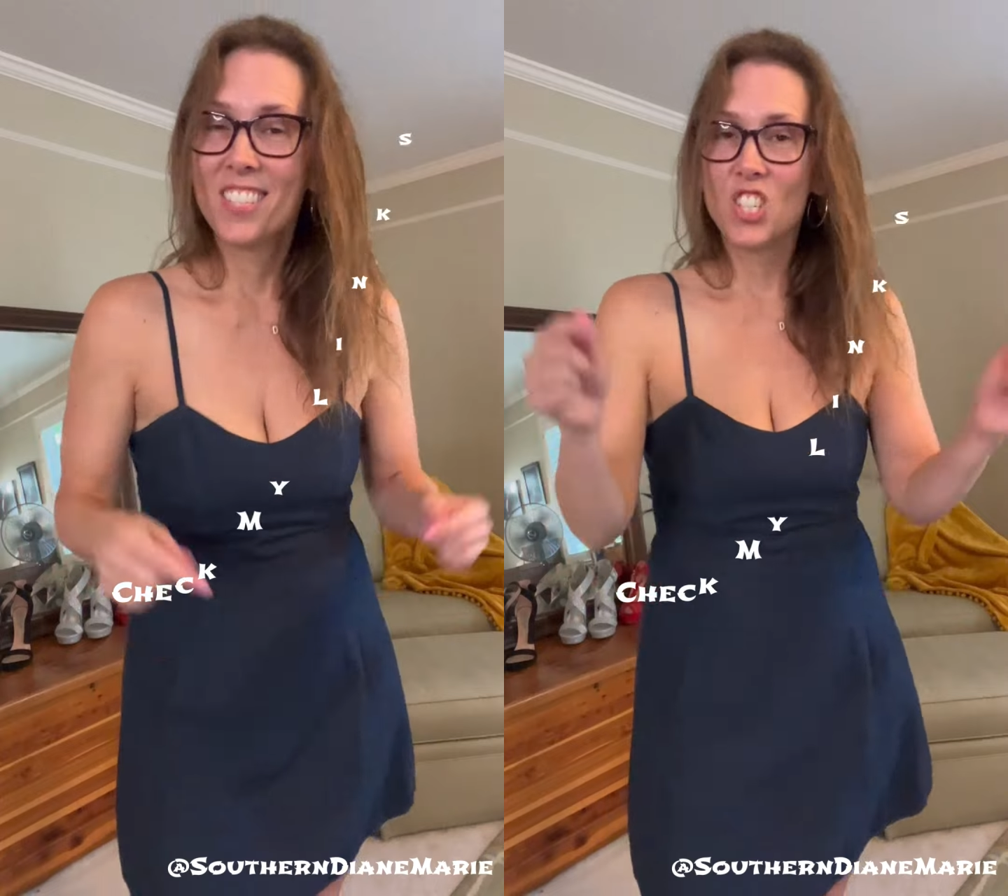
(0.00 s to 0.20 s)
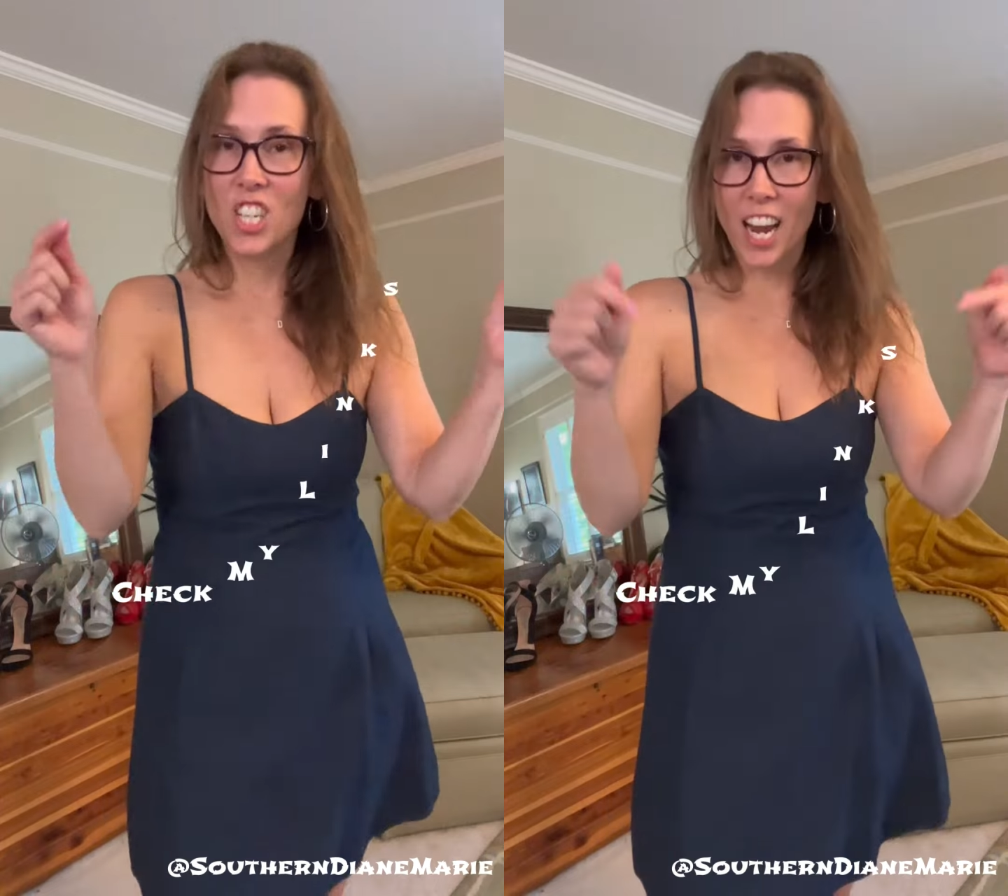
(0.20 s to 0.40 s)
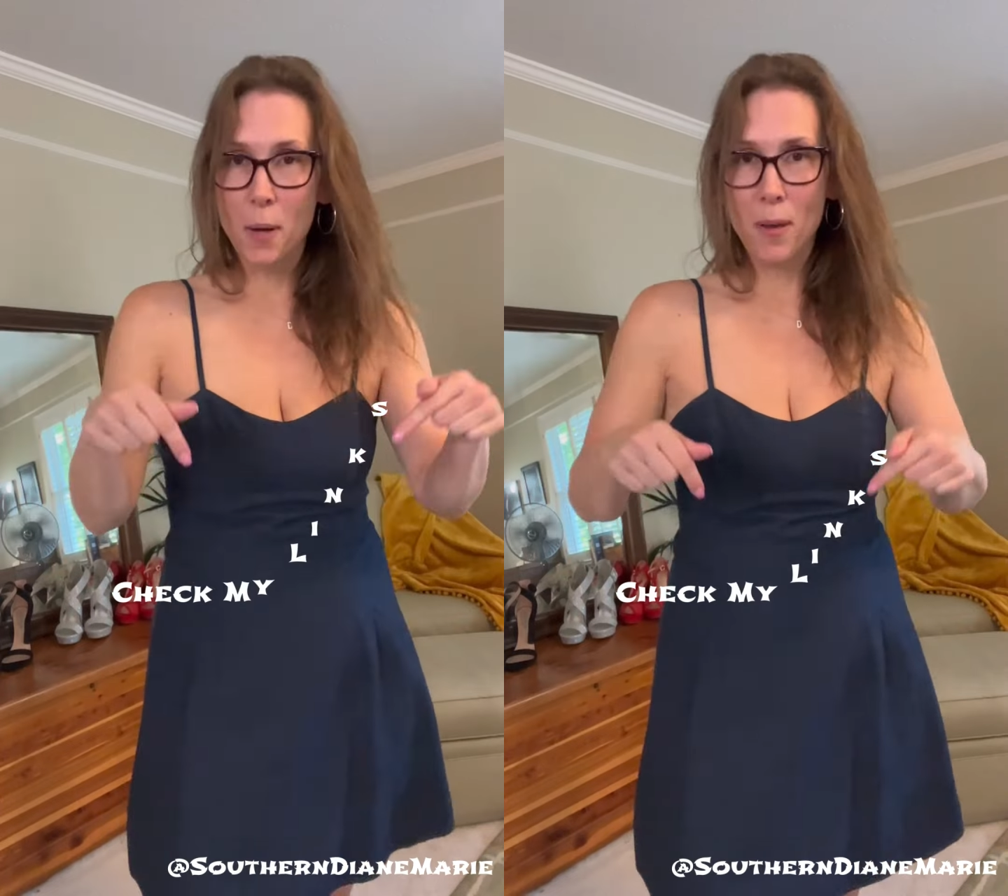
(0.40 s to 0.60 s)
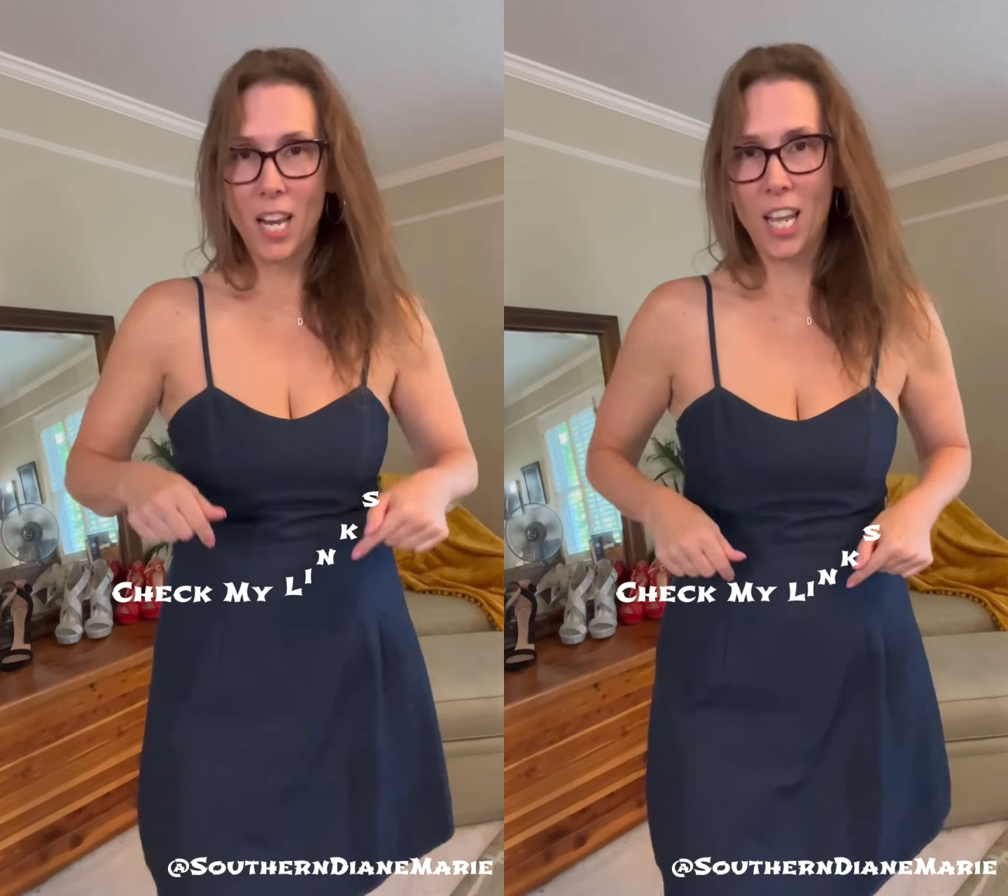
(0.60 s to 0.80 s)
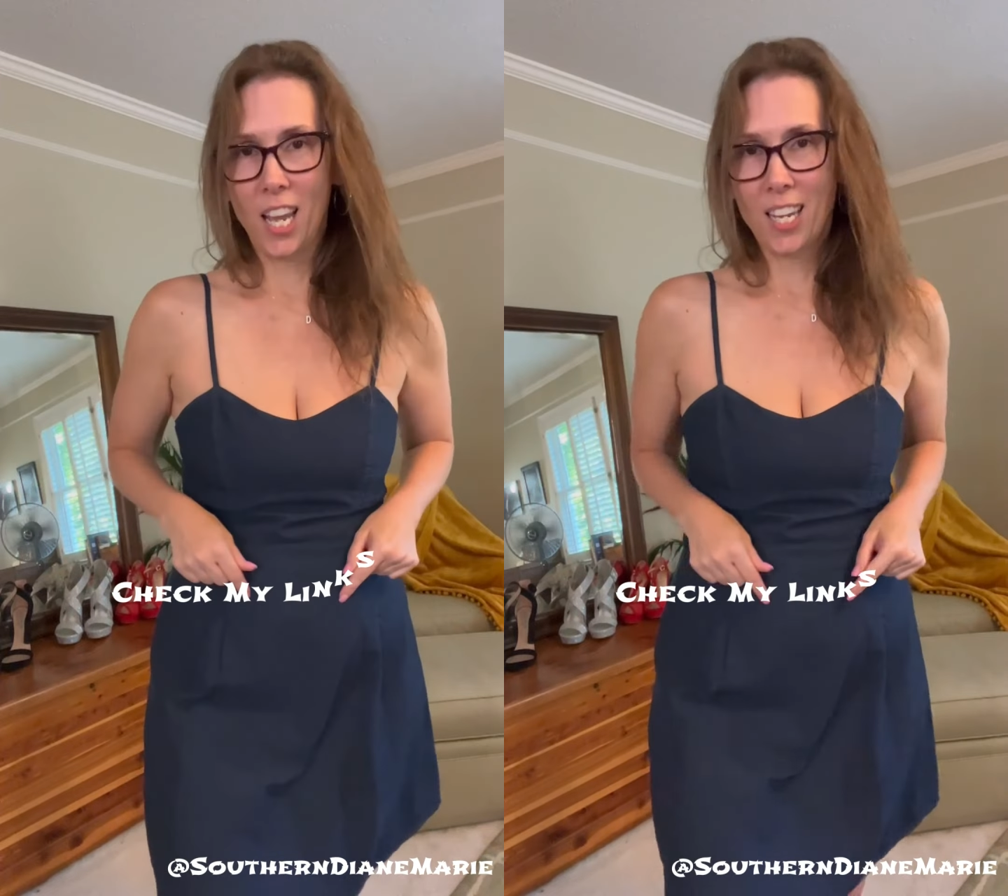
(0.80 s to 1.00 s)
check my
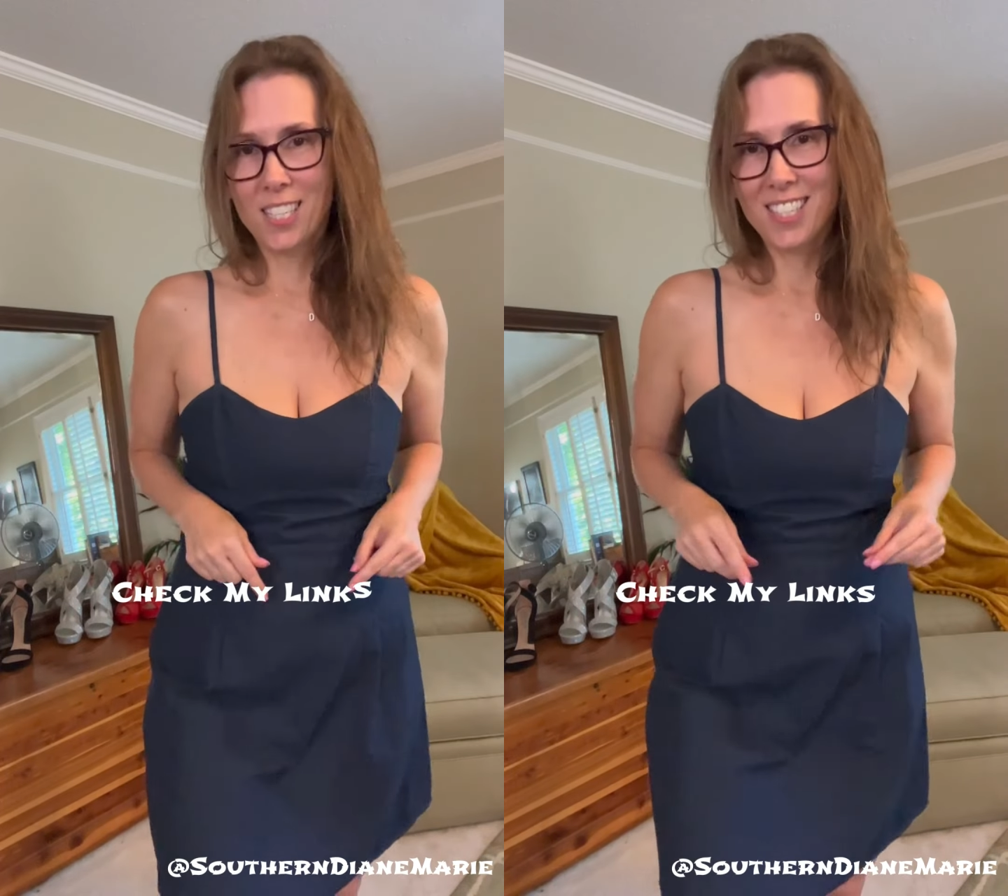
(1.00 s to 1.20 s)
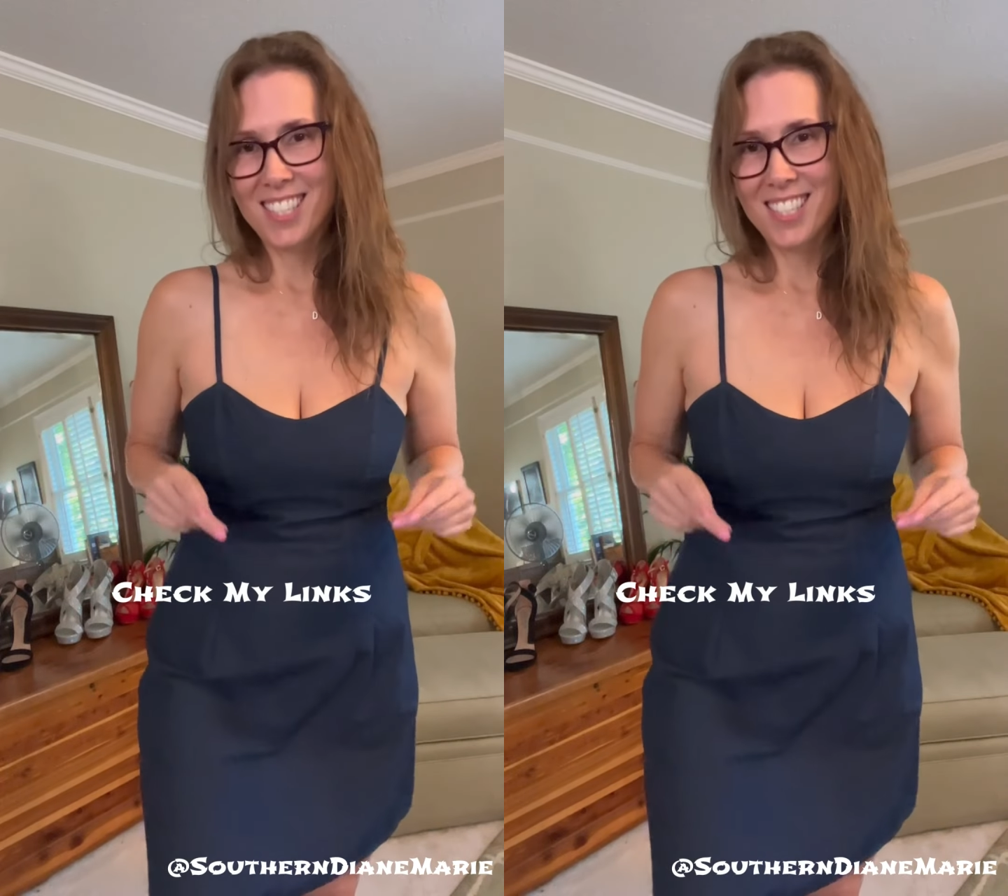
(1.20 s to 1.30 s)
links.